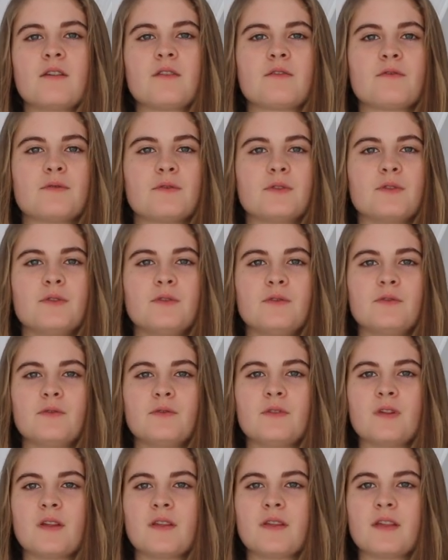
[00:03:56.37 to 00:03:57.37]

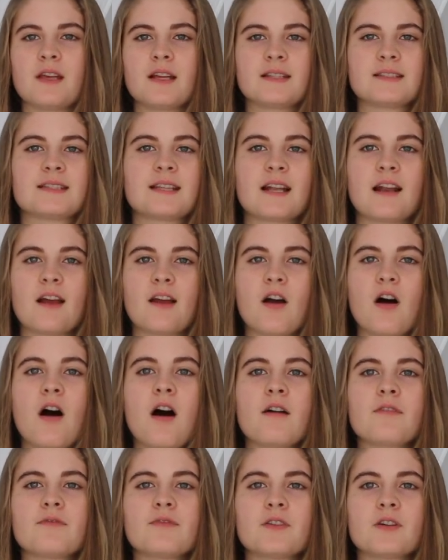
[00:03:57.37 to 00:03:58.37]
through the things that I
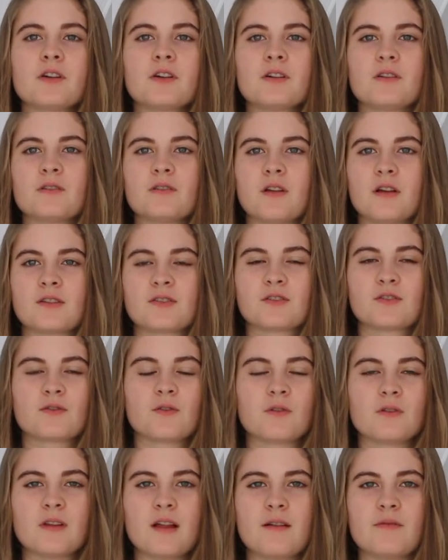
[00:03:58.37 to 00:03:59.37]
offer, a
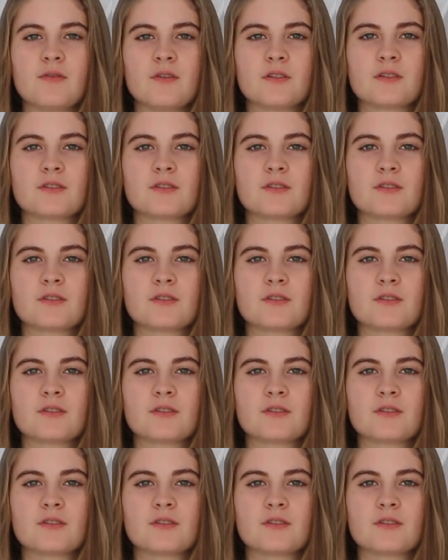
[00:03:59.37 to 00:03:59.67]
soul level